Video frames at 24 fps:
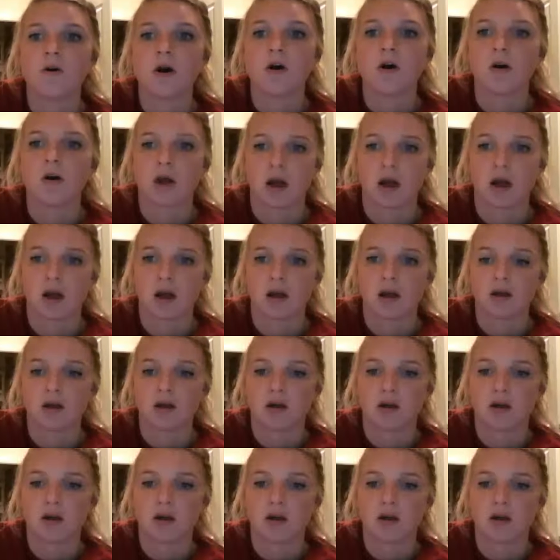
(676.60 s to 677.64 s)
okay.
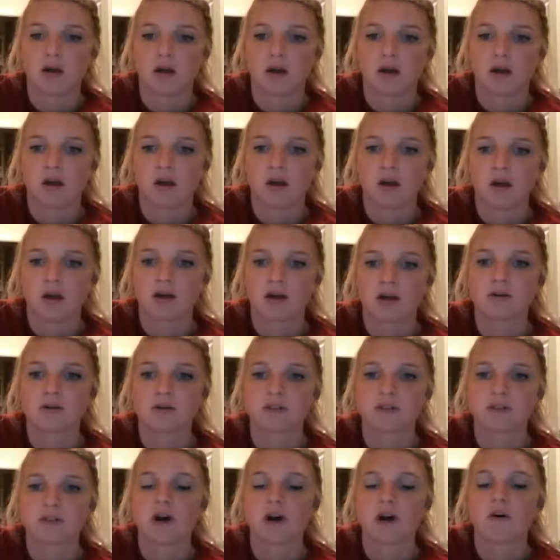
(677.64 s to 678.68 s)
Because it
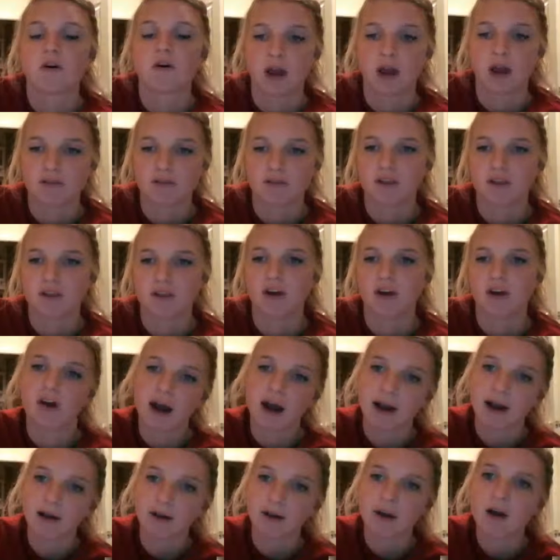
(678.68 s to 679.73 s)
wants, okay, everything
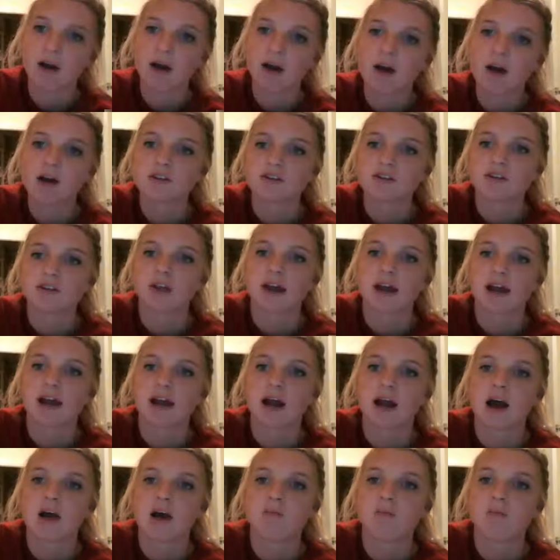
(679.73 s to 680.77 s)
greater. So then I
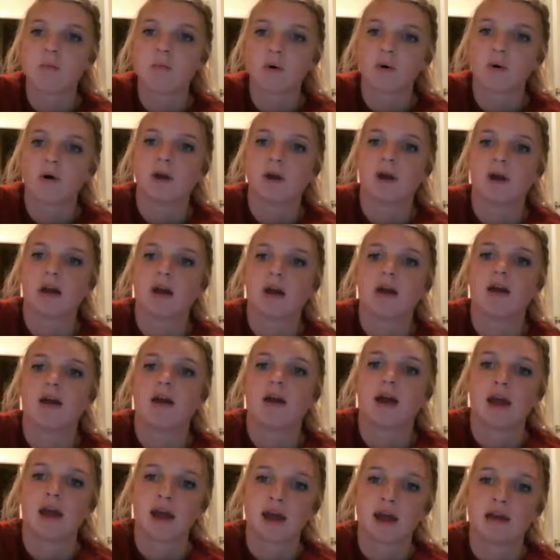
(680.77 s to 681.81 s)
got
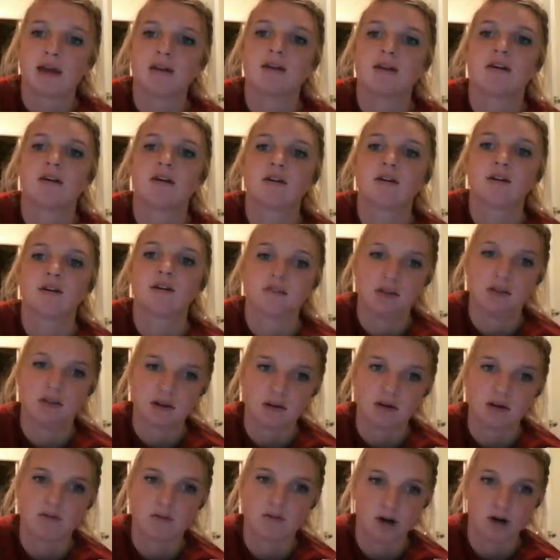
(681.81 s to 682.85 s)

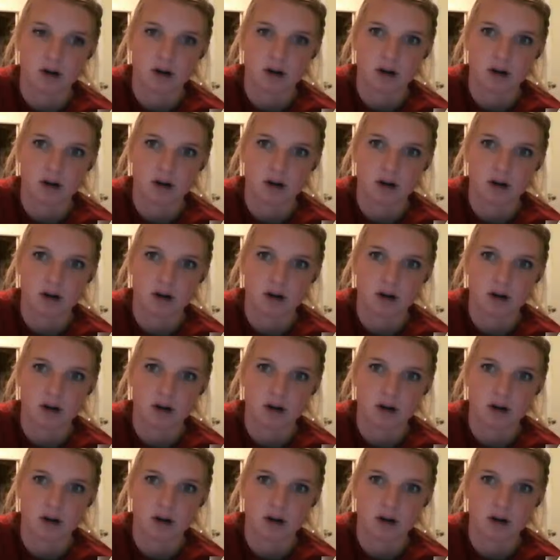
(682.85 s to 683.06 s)
0.804.